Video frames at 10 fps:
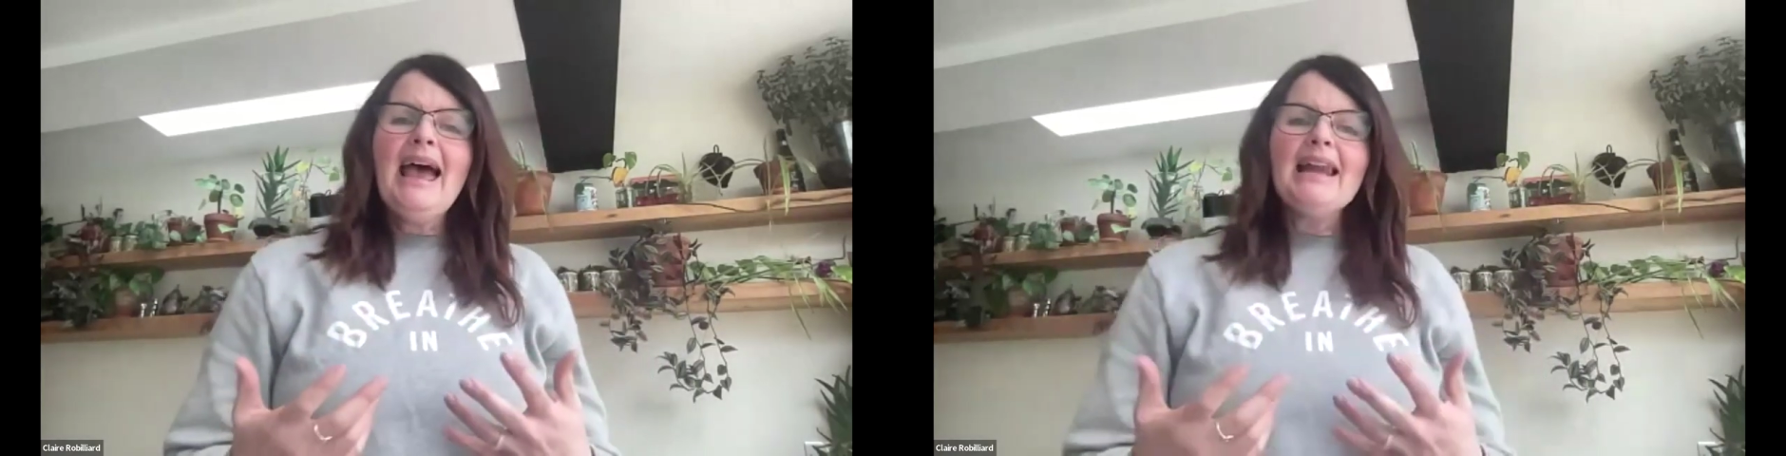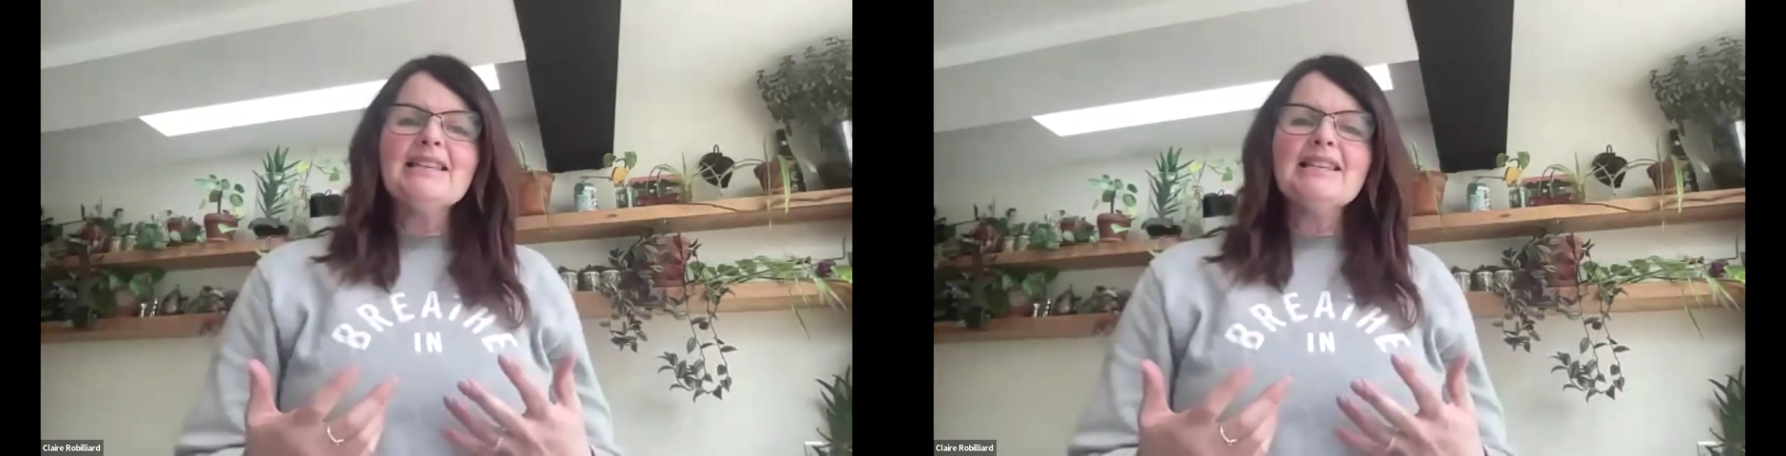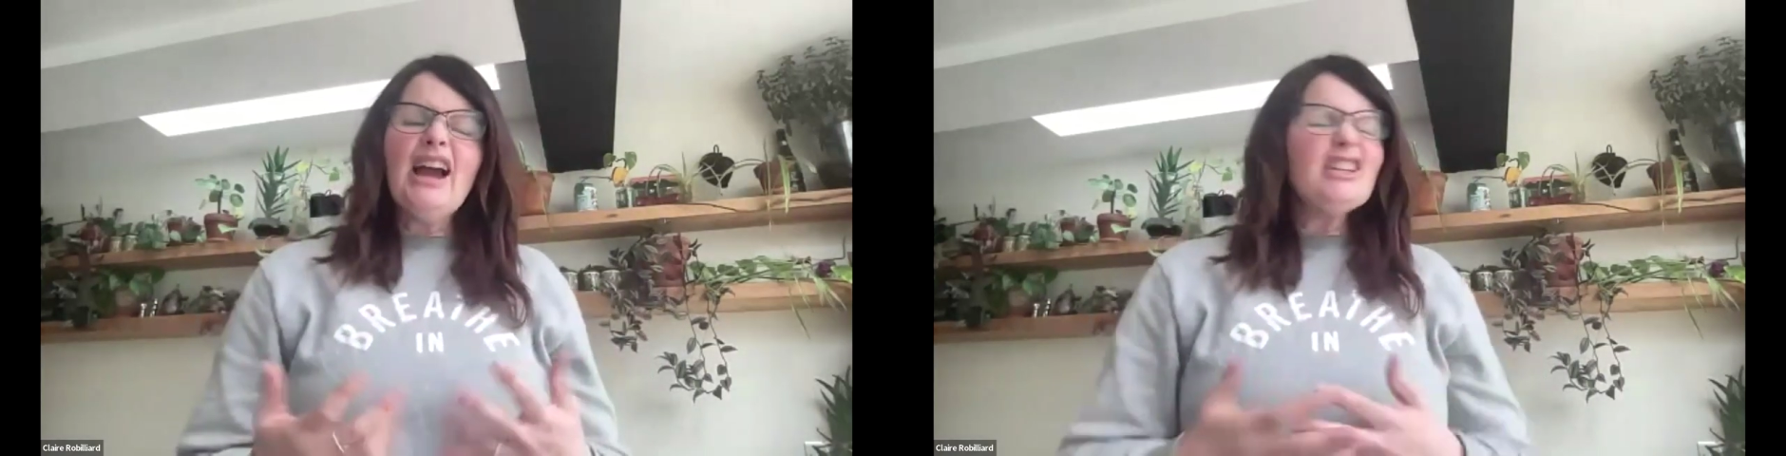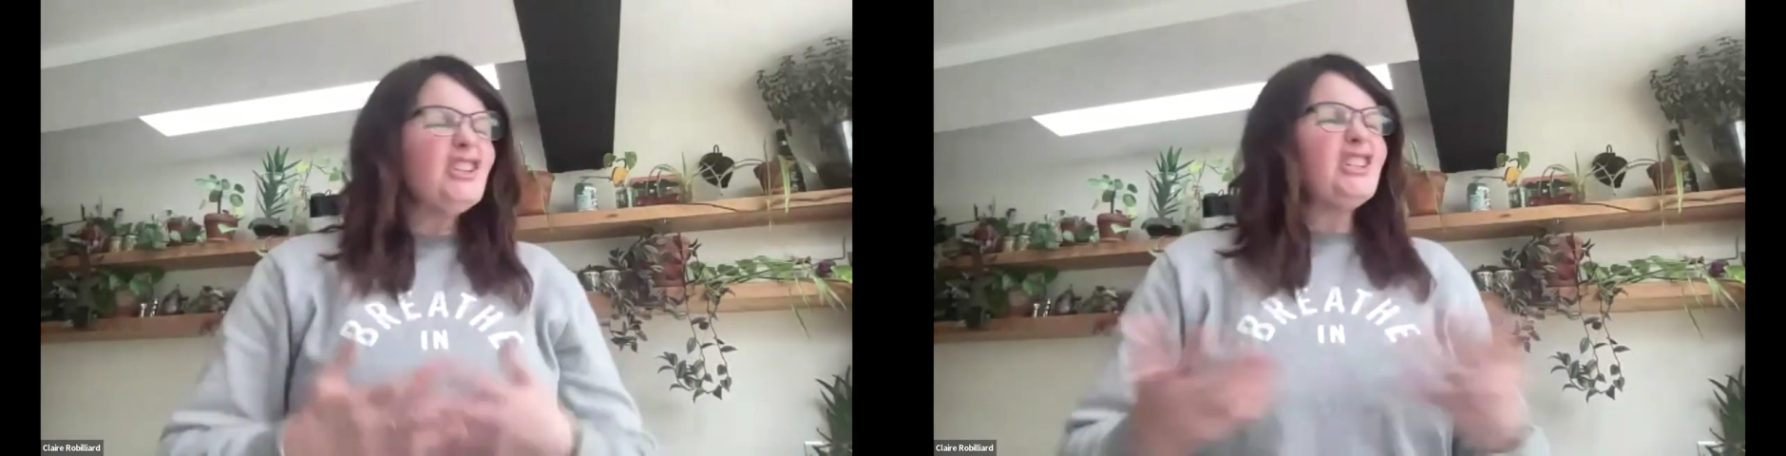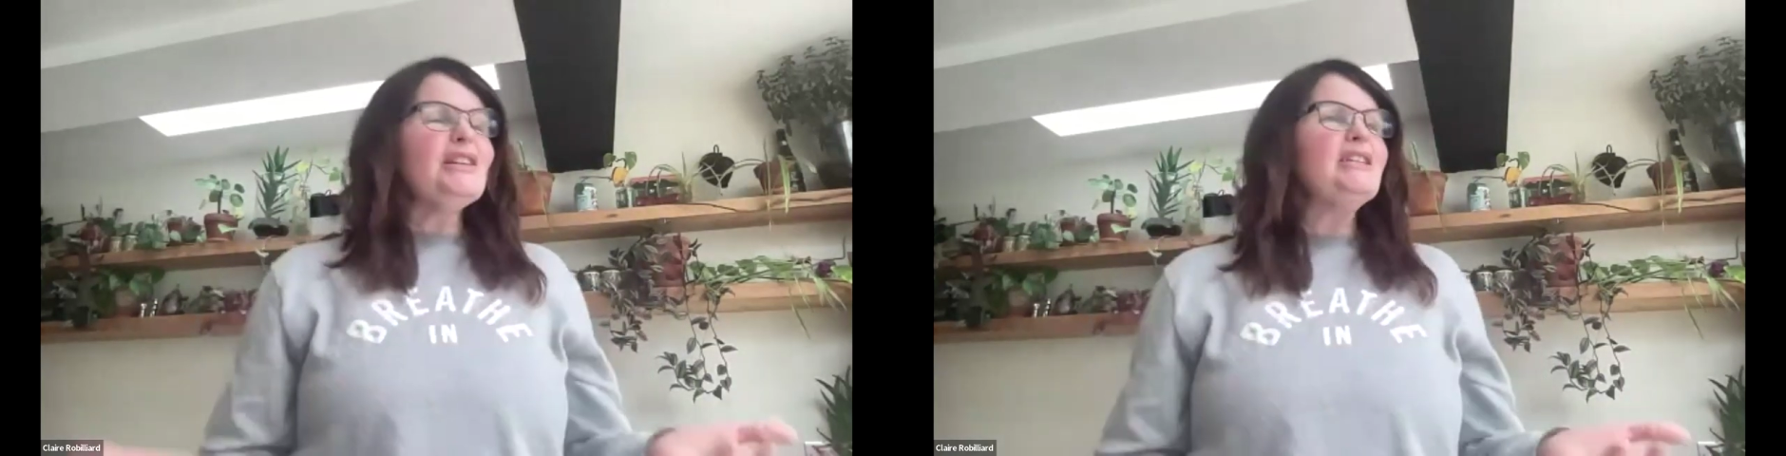And it's like,
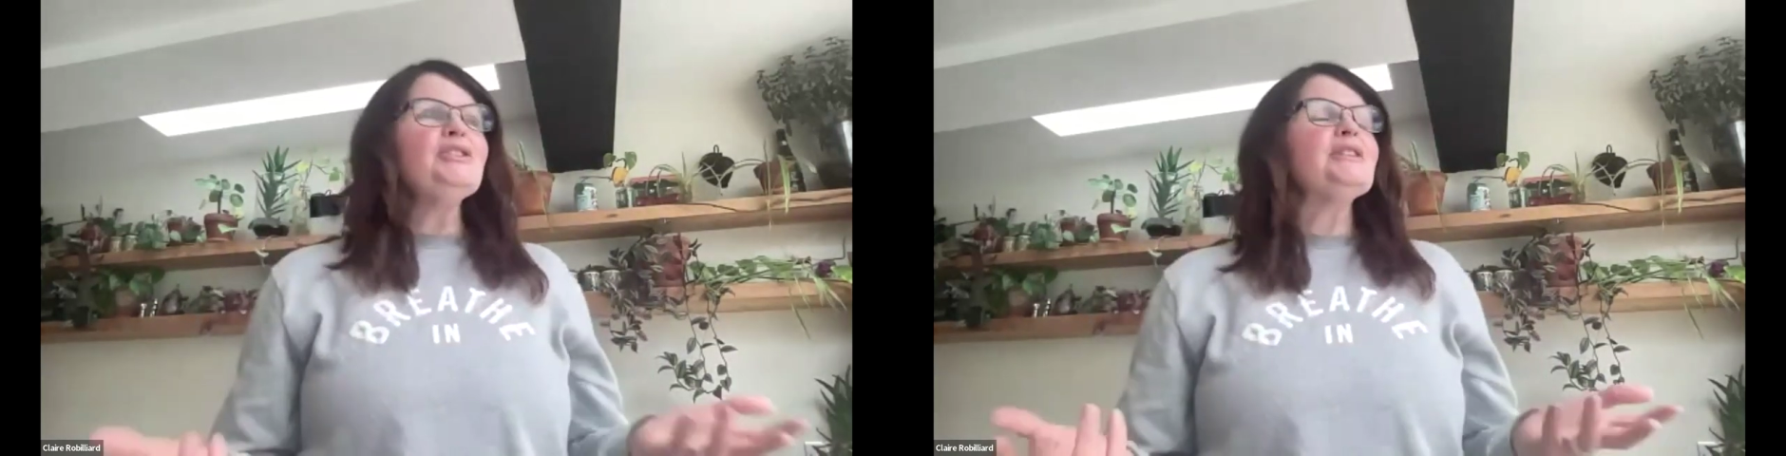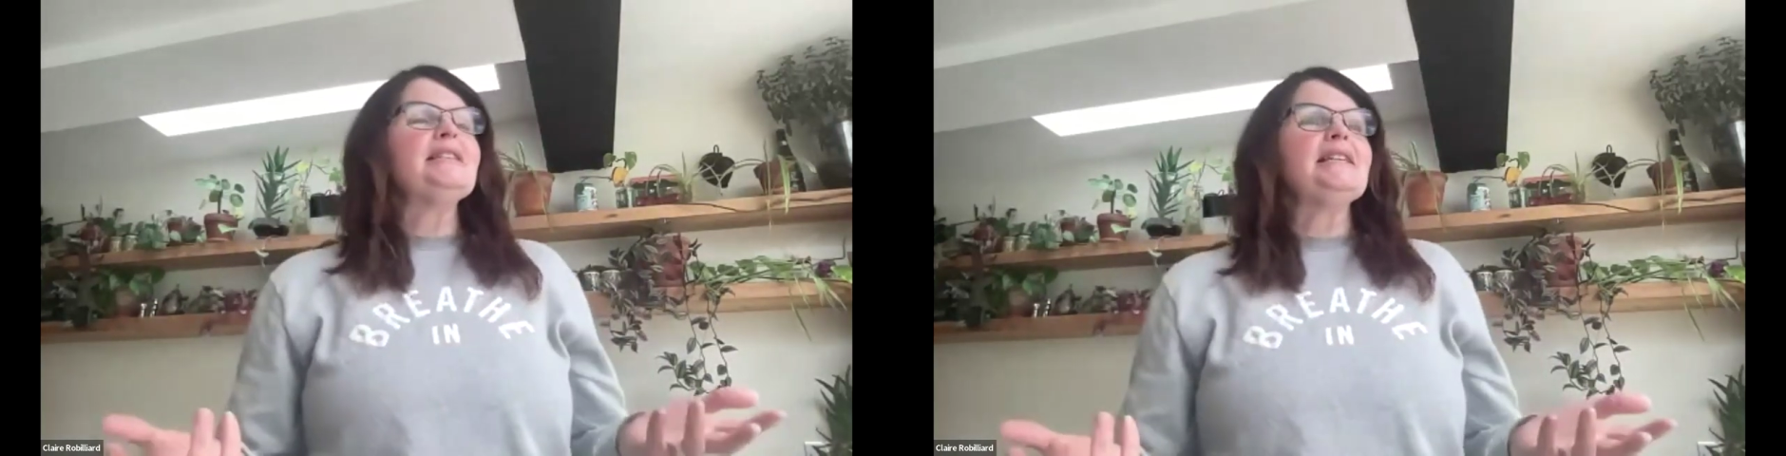actually, I don't need you